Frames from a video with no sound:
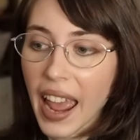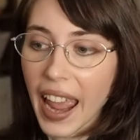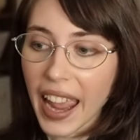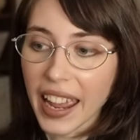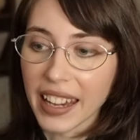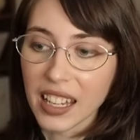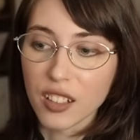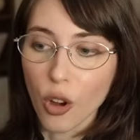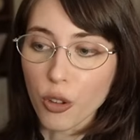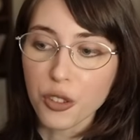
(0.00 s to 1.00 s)
and it
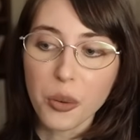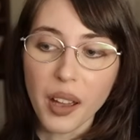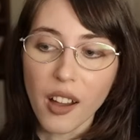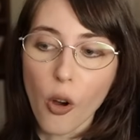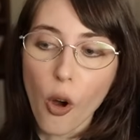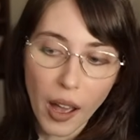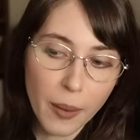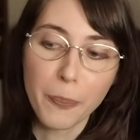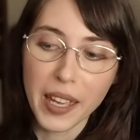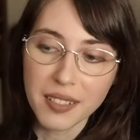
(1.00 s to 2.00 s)
is also
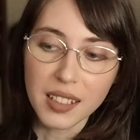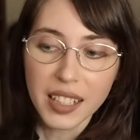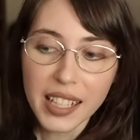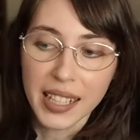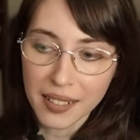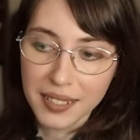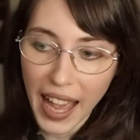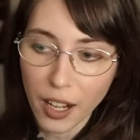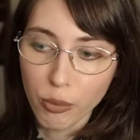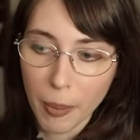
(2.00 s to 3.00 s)
basically an
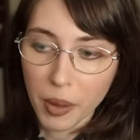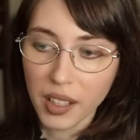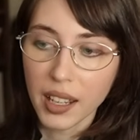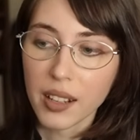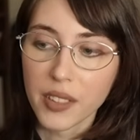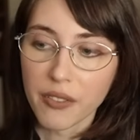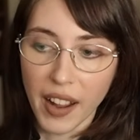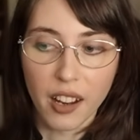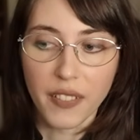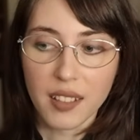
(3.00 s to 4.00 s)
exact replica of the
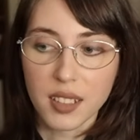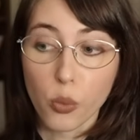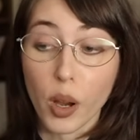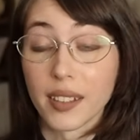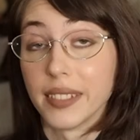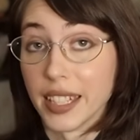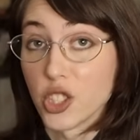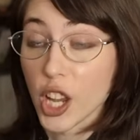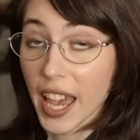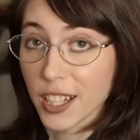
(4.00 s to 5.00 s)
Final Fantasy I
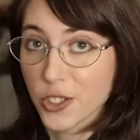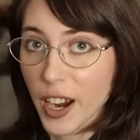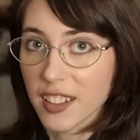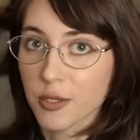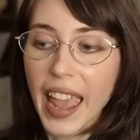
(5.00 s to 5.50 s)
ninja headdress.